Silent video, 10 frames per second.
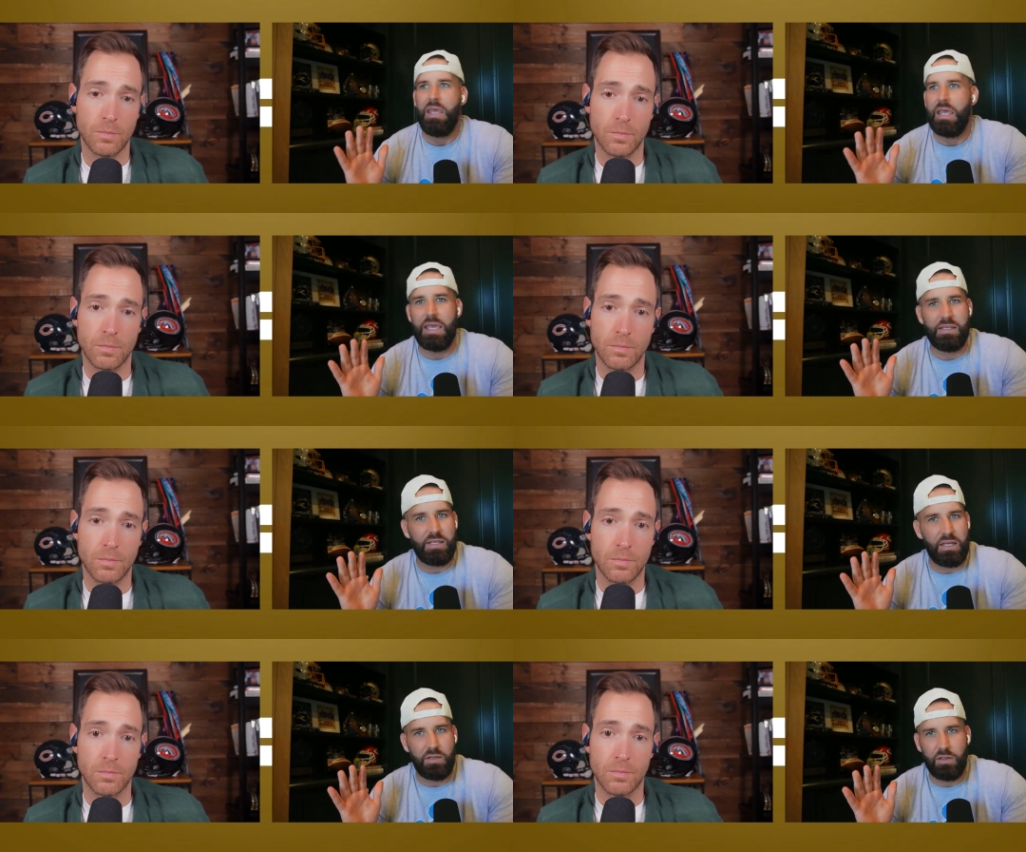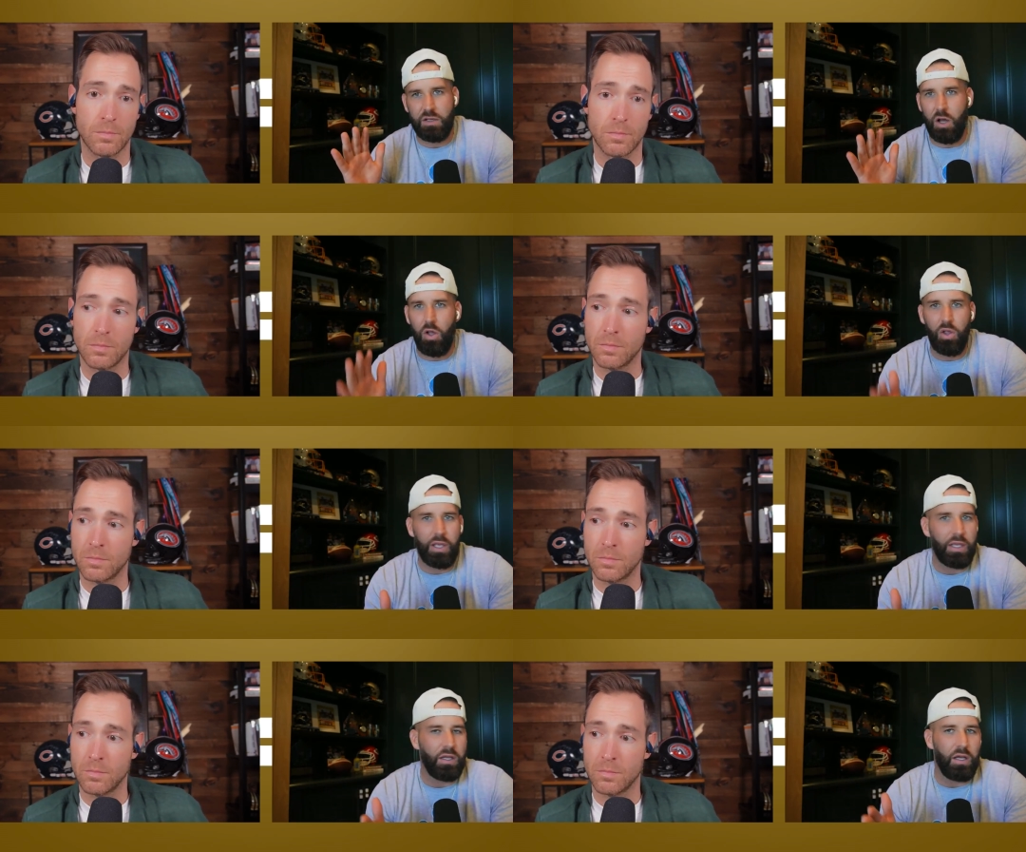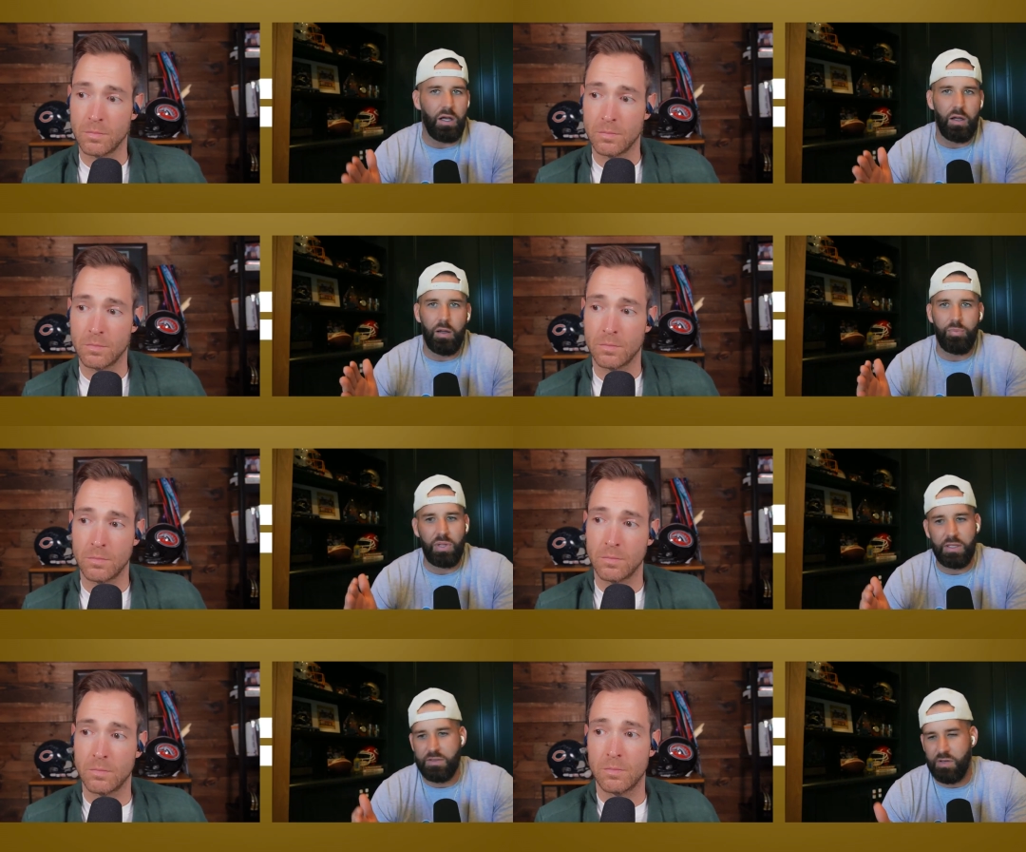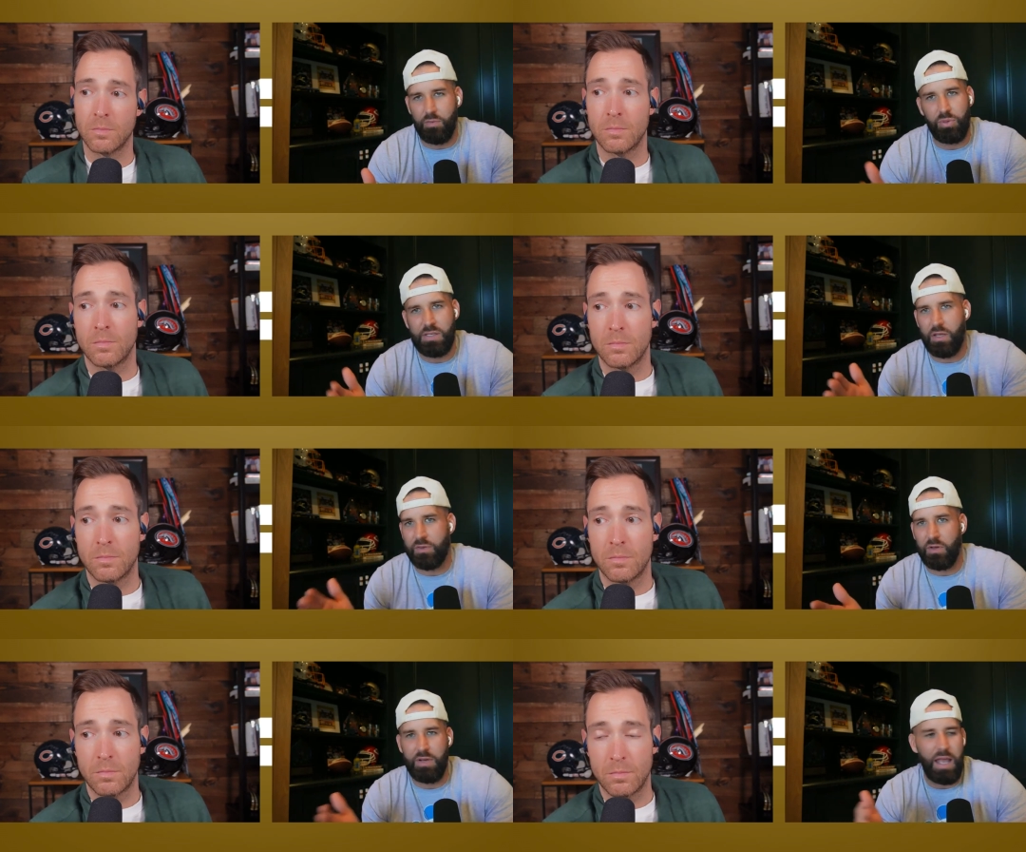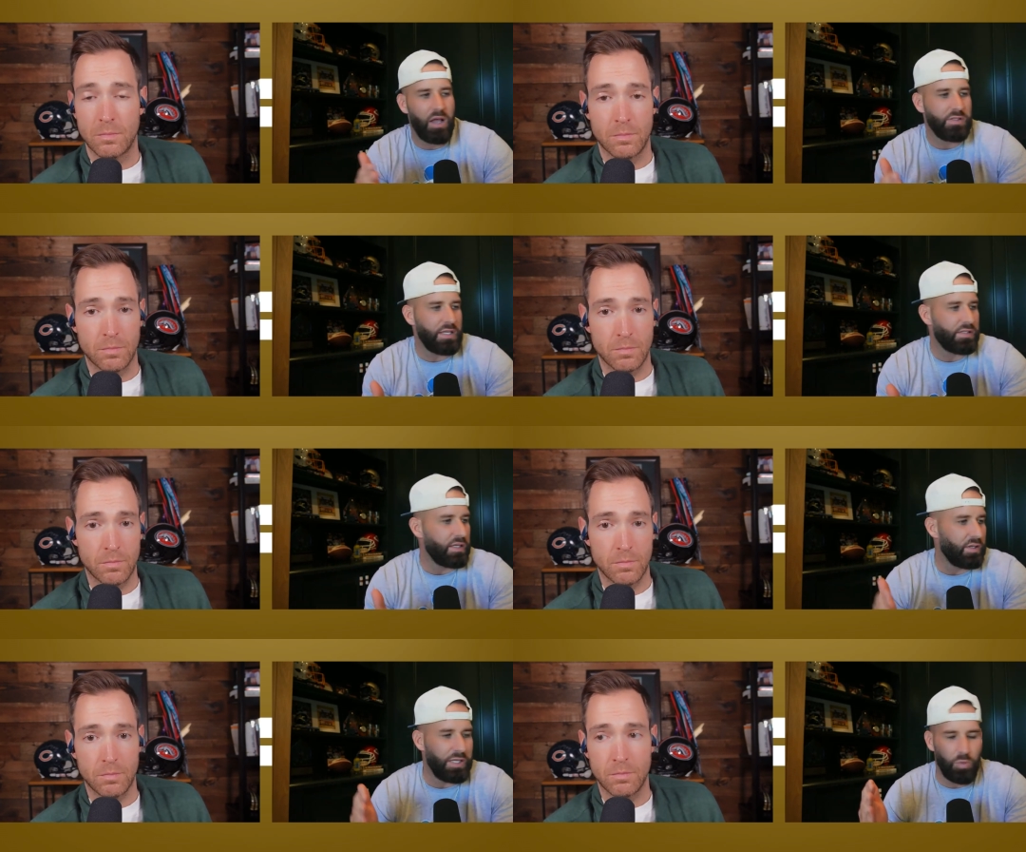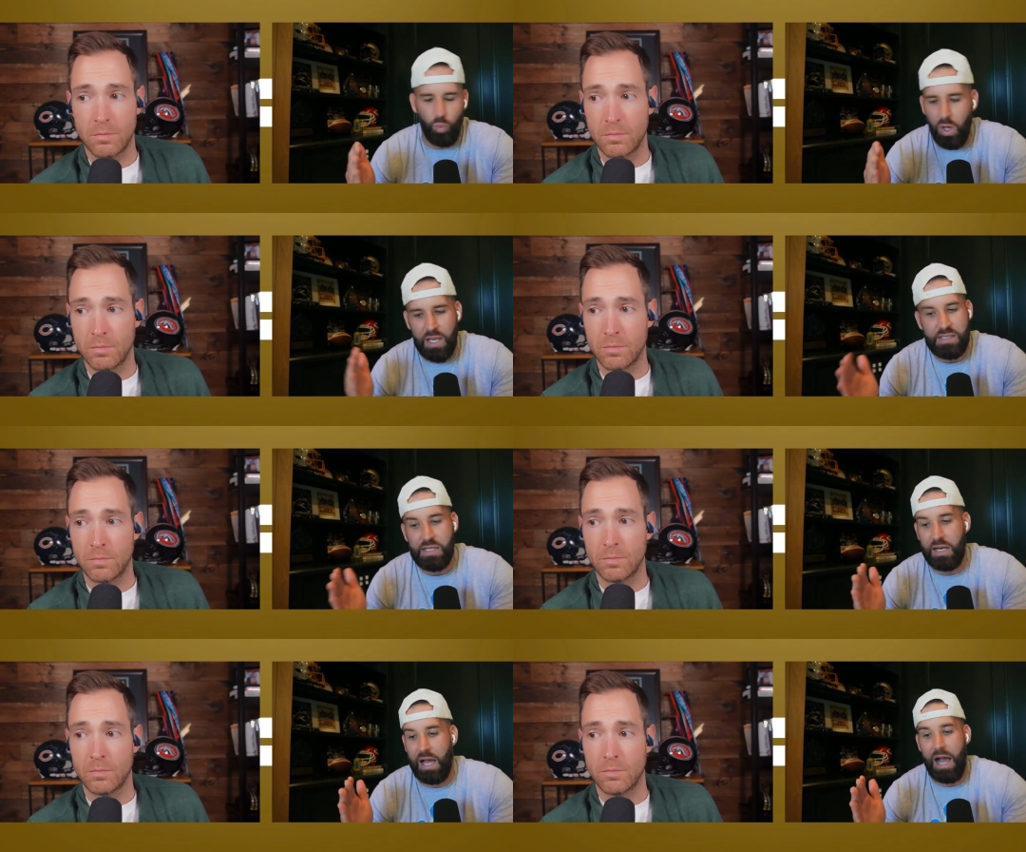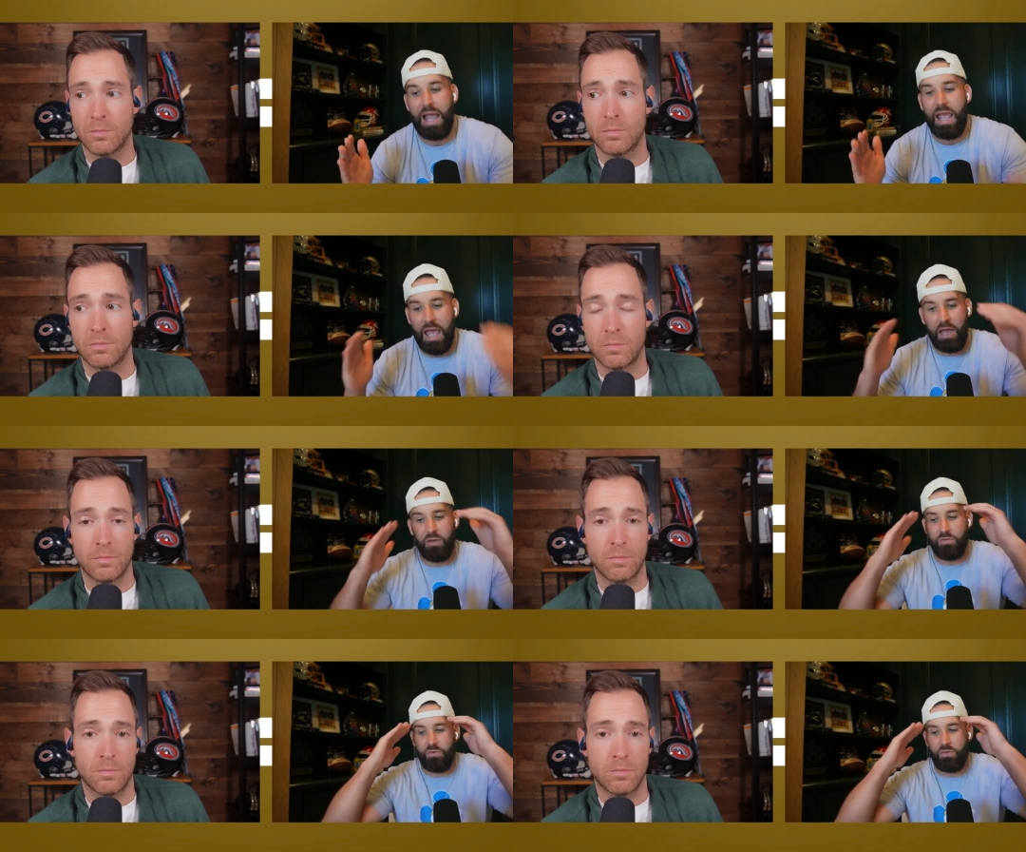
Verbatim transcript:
Speaker 1: Is it calling uh, a play, certain plays on third downs? Is it what is it? I have